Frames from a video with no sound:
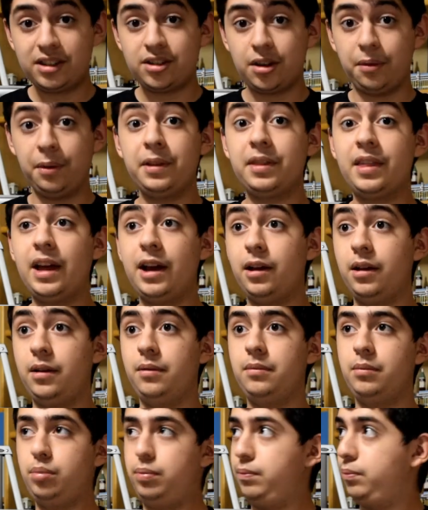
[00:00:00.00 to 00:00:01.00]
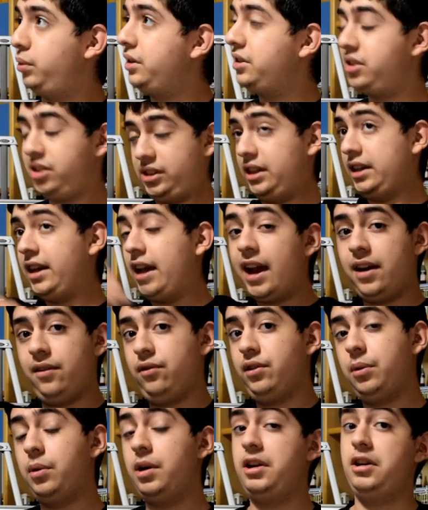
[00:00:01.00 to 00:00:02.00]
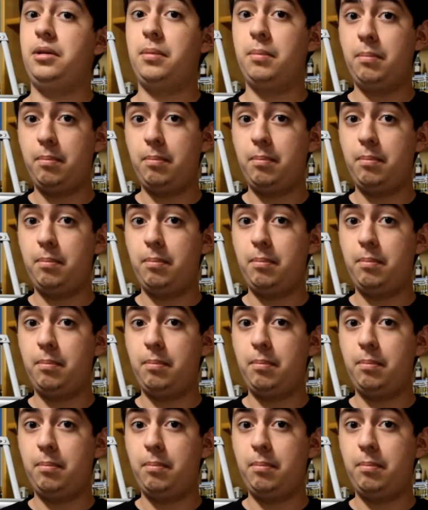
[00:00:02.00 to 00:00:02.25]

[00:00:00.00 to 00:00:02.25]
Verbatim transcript: something that we see everywhere,